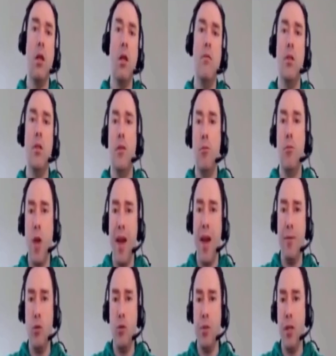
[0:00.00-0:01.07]
even if we
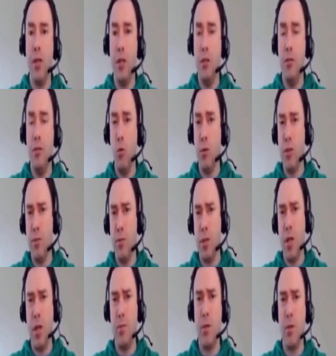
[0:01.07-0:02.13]
have to play c4
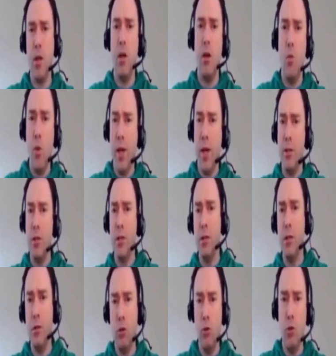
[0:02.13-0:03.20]
sometimes, we can
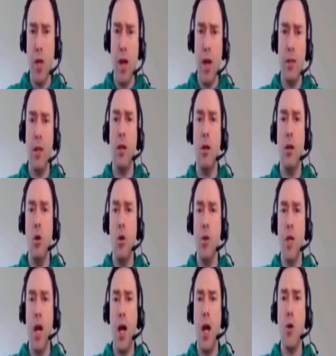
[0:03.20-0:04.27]
still do that
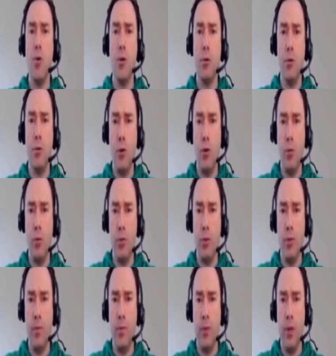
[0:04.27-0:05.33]
on our
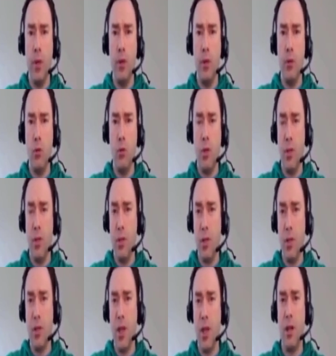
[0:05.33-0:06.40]
terms. So this is
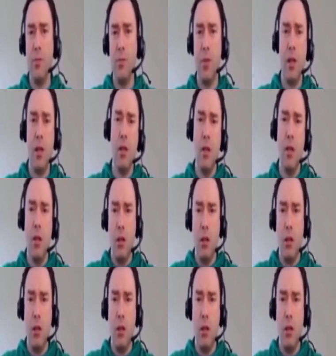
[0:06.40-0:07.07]
the setup that